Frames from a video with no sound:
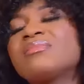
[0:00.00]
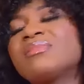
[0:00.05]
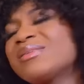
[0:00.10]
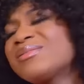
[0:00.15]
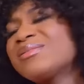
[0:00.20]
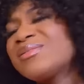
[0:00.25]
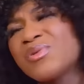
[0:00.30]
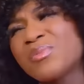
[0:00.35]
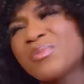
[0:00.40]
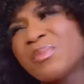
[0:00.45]

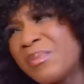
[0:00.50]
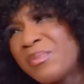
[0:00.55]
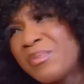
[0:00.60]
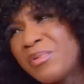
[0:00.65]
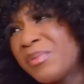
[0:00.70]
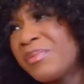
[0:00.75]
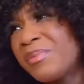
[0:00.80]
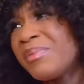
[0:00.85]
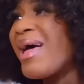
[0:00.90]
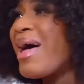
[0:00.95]
That's not my
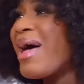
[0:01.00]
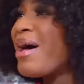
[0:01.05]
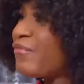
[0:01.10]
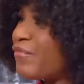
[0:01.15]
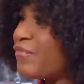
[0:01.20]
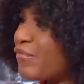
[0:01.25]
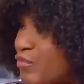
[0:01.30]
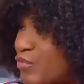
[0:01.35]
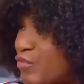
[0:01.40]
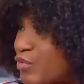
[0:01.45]
problem. I have
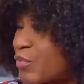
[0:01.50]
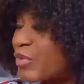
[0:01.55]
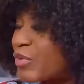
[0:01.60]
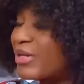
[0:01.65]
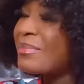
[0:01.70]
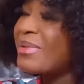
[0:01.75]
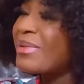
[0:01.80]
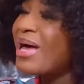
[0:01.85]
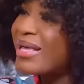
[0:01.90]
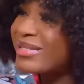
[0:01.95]
food,
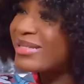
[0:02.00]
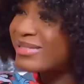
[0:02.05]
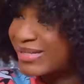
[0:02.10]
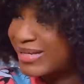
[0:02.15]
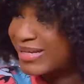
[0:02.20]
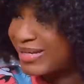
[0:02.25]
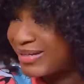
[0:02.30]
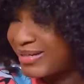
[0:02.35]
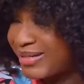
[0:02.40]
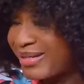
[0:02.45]
but I'm
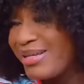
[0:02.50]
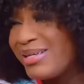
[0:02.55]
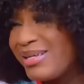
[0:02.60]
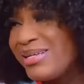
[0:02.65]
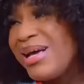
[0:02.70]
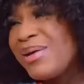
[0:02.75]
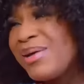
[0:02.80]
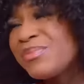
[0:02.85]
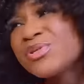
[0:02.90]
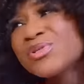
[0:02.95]
asking.
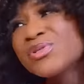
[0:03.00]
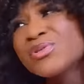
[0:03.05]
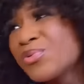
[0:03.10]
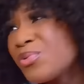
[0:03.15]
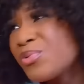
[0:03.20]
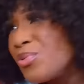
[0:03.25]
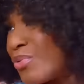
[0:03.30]
I'm just